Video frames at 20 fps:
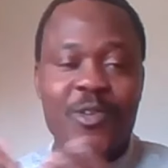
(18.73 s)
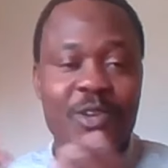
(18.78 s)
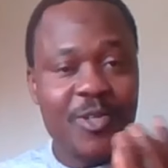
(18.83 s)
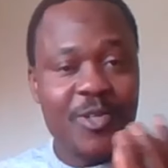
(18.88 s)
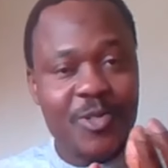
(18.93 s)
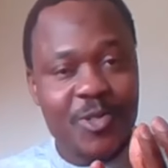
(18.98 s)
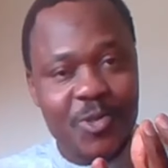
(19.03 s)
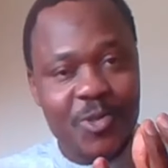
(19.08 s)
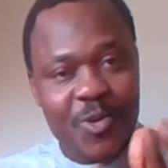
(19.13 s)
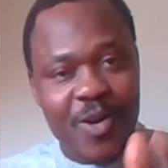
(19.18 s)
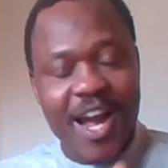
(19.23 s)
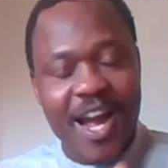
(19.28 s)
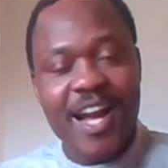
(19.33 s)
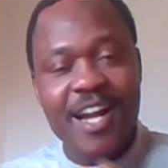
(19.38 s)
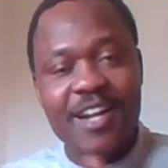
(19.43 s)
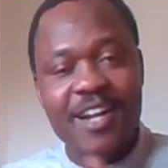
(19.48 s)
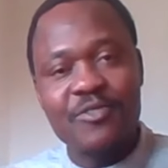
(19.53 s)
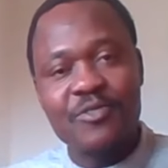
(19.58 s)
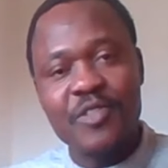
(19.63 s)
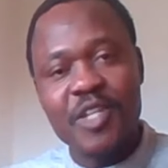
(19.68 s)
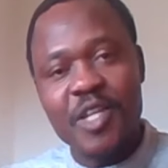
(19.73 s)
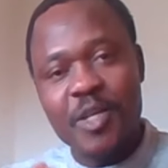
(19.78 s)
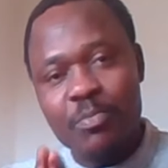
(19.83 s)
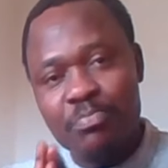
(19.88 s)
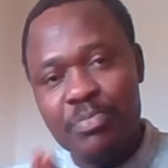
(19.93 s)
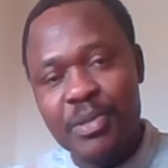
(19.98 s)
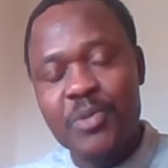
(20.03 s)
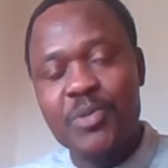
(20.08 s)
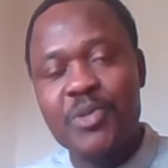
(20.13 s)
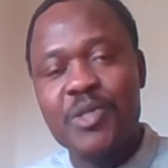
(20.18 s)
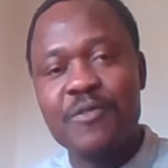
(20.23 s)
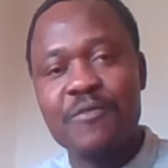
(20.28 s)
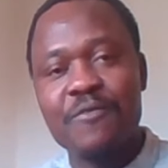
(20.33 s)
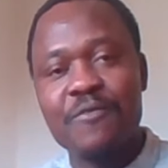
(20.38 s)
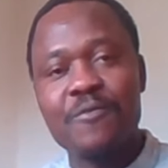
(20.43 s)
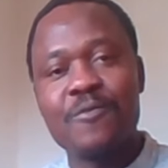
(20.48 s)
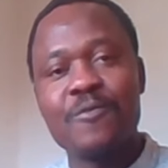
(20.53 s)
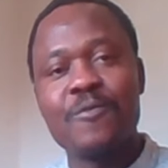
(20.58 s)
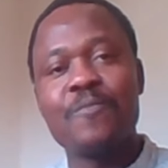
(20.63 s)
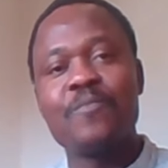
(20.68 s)
you are going to have a
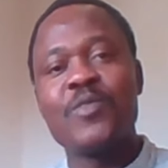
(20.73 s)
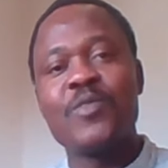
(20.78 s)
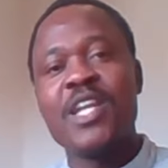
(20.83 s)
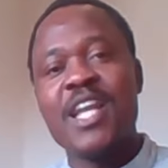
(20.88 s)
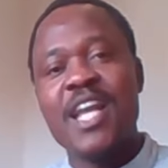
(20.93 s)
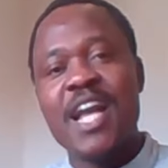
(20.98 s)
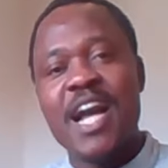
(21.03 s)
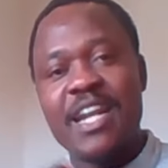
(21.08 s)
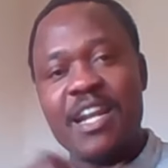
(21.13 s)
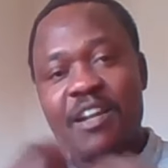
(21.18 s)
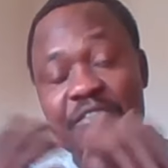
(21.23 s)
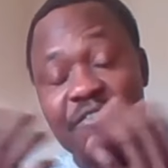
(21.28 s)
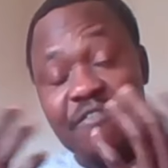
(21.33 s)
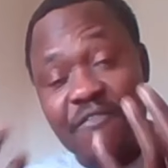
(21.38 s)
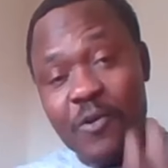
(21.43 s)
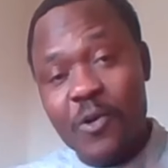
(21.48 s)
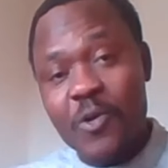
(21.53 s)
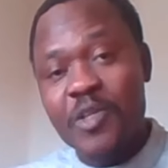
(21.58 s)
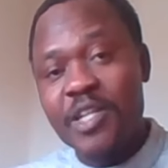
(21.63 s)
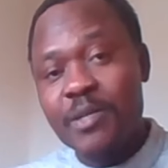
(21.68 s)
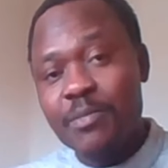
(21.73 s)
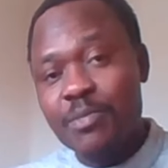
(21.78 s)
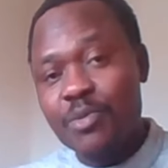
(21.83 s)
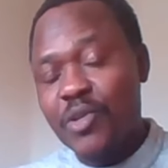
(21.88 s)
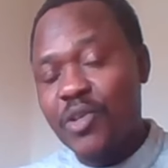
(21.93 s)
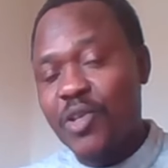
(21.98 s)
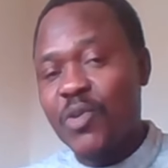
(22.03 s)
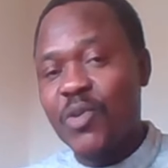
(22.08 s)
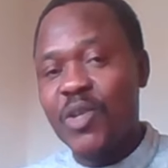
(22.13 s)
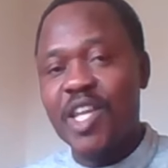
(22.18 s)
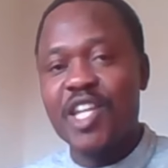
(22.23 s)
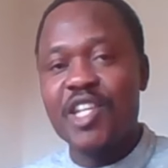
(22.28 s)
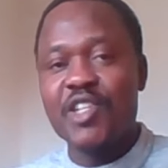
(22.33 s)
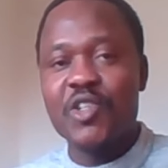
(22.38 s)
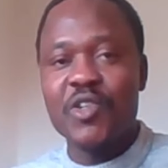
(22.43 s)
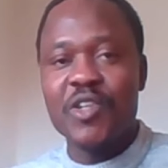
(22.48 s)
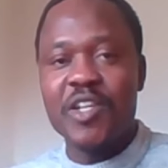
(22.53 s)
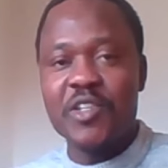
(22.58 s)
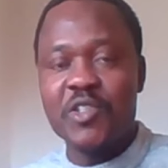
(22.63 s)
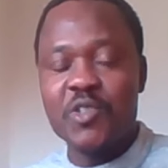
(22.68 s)
beautiful and affordable
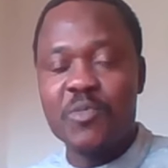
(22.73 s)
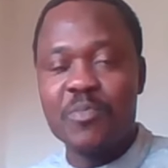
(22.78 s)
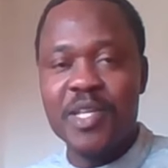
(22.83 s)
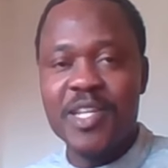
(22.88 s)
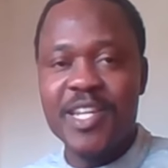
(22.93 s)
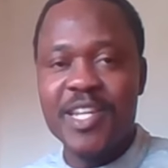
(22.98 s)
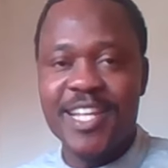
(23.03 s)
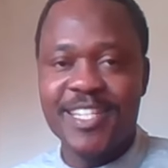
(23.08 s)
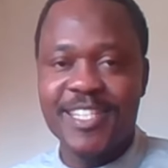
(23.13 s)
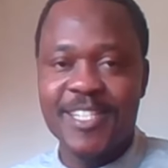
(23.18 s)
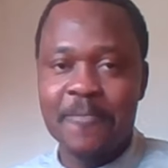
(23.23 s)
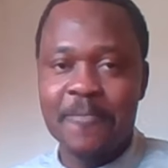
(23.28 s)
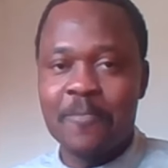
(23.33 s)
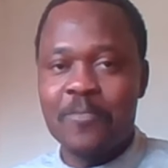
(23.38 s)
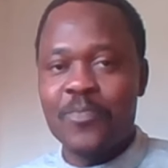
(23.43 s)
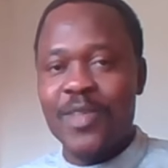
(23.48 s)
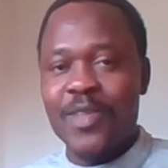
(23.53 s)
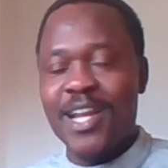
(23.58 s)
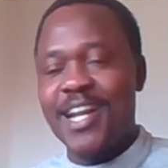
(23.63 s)
relocation experience.